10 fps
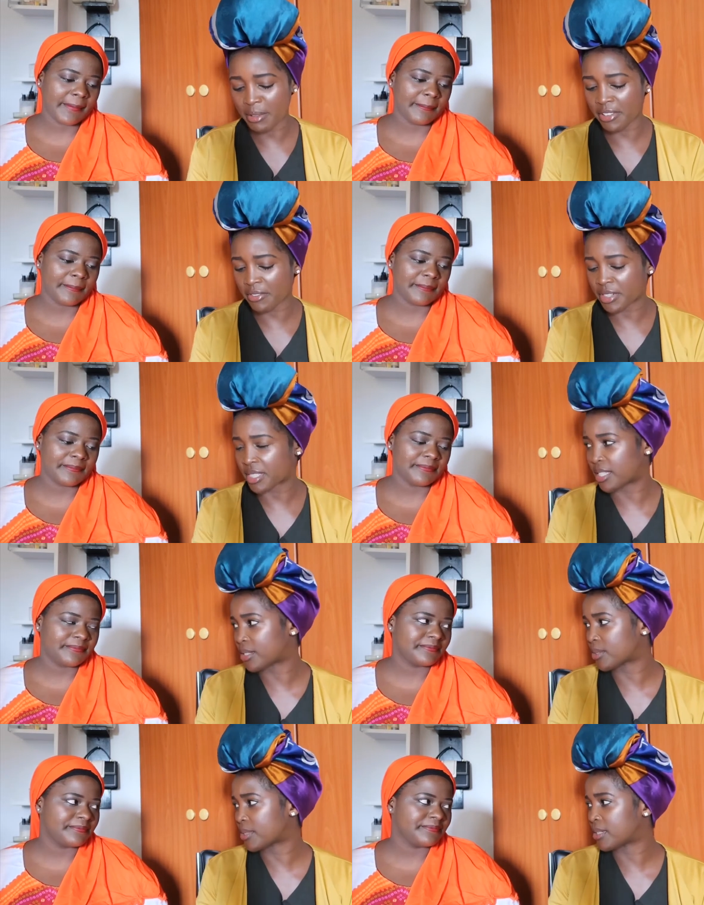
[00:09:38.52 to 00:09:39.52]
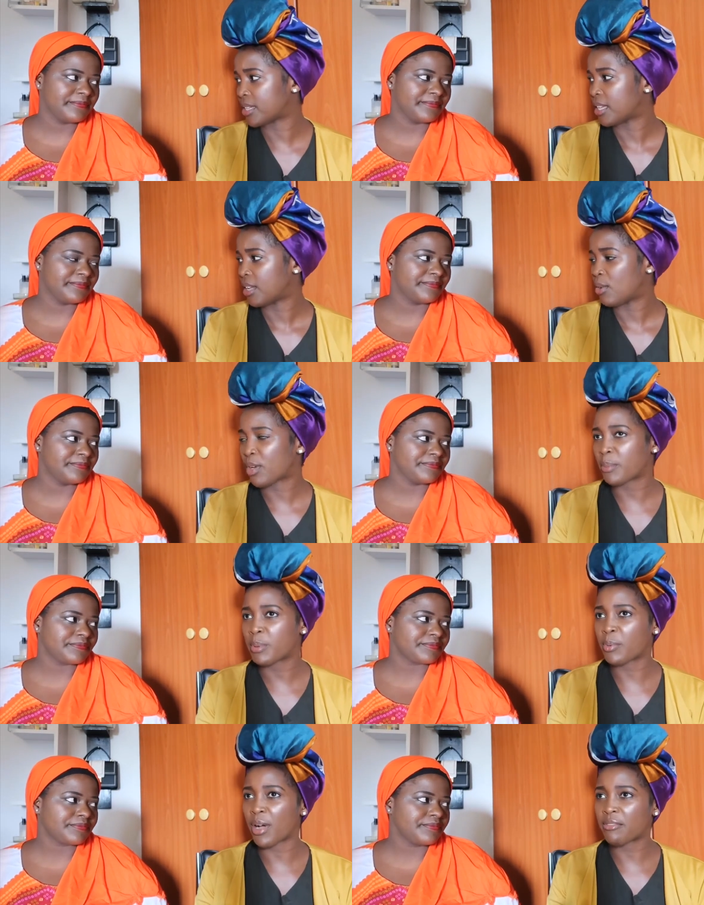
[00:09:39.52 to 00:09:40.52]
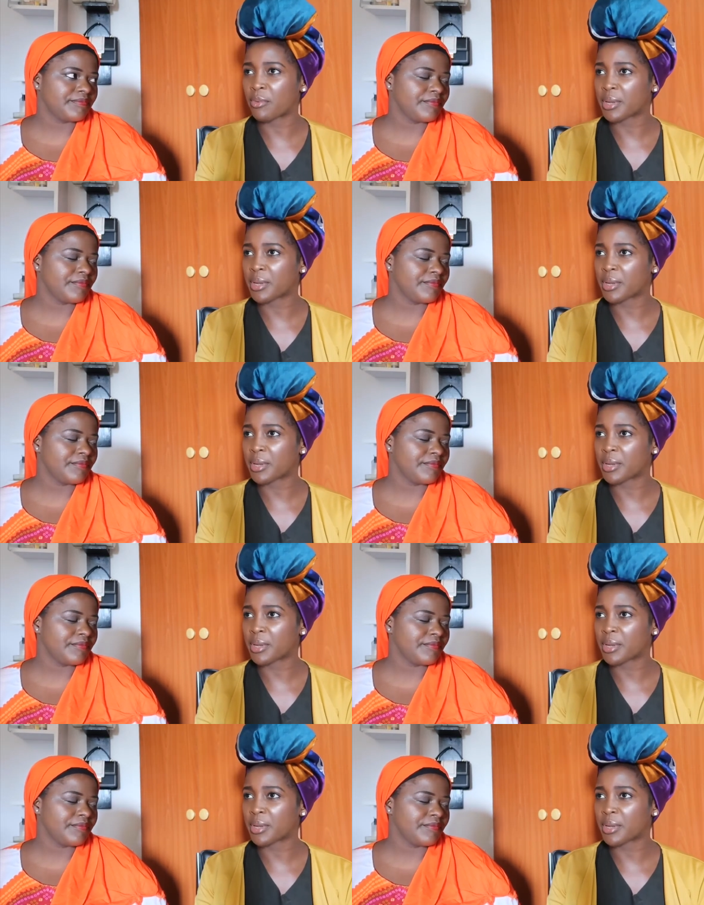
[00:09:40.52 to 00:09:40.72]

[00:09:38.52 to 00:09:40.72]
Speaker 1: my favorite season? Okay, people have